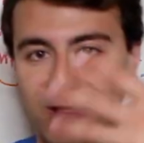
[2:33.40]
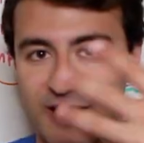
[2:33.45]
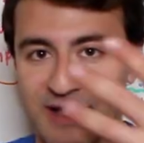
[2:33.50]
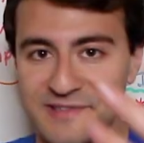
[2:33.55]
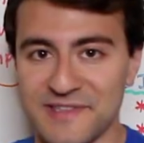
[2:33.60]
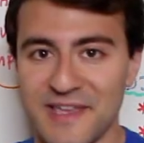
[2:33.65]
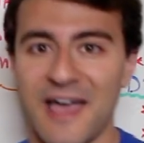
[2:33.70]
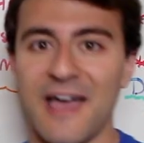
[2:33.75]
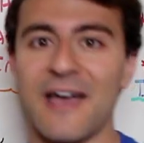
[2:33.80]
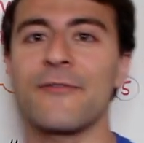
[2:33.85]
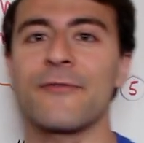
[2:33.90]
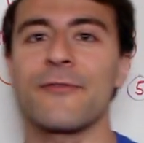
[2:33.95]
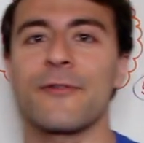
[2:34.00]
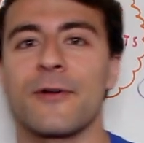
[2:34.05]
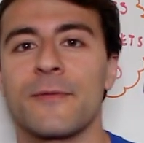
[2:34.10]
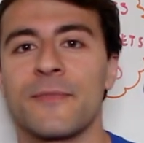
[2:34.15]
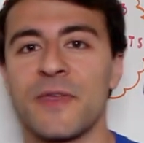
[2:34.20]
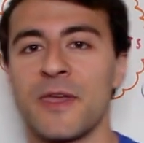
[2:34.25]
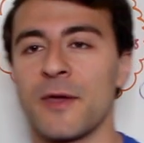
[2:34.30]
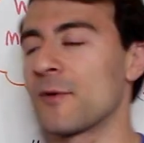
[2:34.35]
less
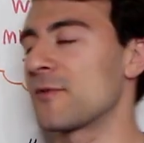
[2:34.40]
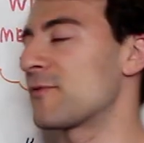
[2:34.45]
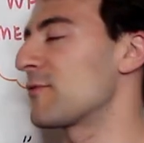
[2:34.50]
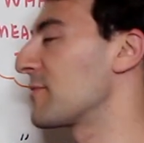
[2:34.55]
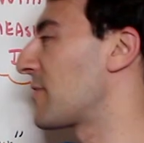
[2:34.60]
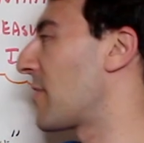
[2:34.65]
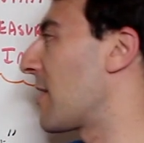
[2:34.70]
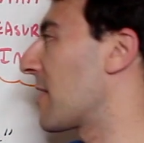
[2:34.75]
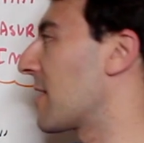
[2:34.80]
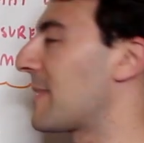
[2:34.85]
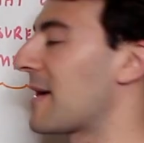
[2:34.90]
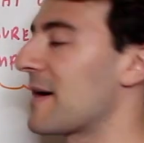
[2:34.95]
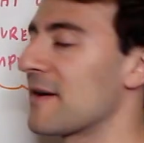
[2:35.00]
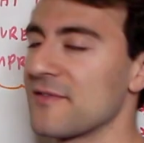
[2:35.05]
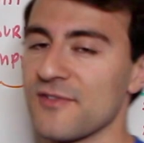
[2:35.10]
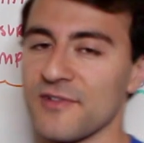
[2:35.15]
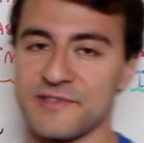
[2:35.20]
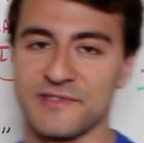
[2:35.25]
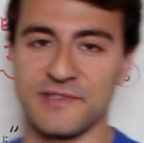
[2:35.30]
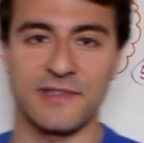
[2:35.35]
effort, which we'll talk about
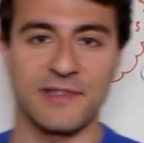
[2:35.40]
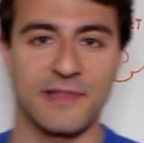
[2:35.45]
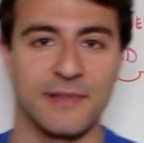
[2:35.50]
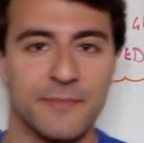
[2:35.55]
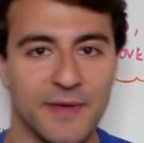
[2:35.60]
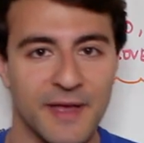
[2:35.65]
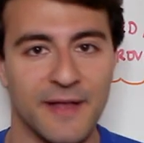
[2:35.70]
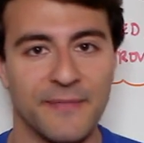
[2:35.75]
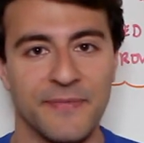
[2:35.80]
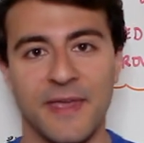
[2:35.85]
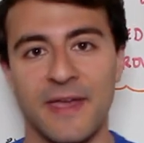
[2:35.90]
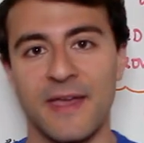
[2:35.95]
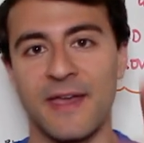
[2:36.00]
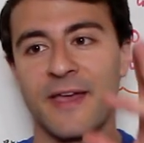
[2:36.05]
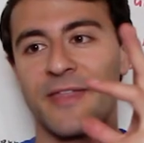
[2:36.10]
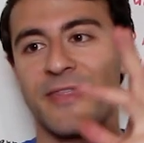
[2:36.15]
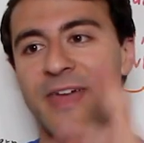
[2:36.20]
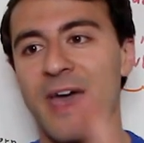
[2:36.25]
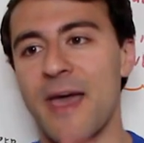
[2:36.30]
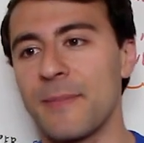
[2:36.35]
in just a little bit,
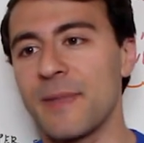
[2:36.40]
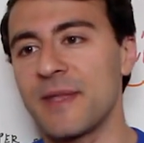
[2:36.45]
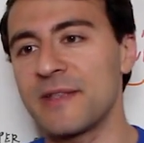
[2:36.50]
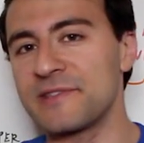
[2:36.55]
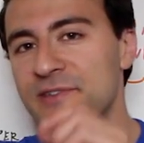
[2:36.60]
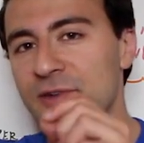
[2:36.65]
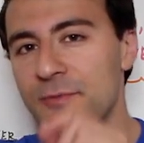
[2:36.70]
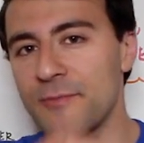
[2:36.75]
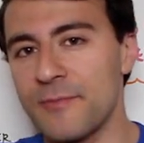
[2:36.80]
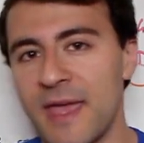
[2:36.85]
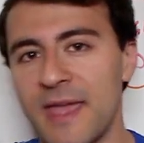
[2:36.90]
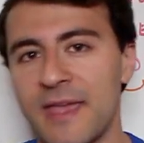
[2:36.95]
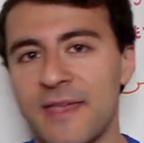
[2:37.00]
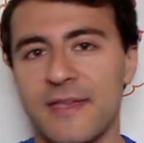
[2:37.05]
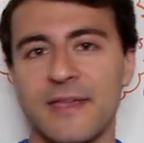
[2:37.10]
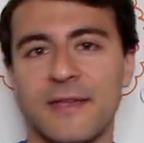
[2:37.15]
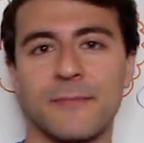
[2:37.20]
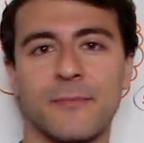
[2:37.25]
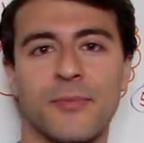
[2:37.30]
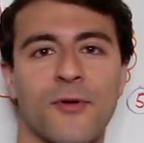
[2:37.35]
that means you're
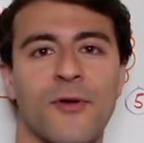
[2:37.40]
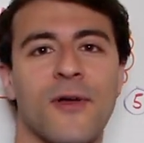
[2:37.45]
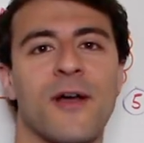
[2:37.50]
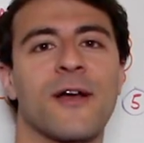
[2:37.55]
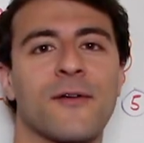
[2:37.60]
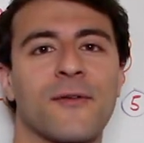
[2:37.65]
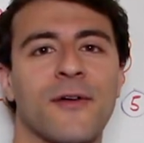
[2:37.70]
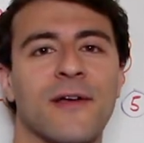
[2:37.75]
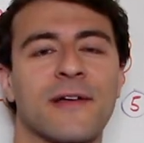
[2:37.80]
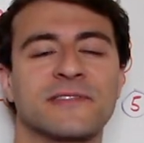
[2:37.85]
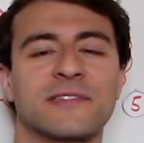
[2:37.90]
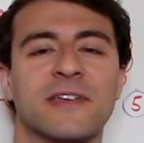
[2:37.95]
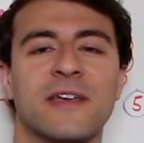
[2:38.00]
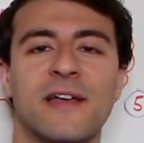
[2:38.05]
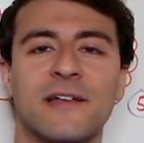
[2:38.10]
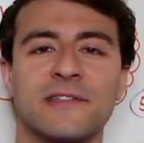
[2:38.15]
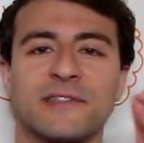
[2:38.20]
making progress.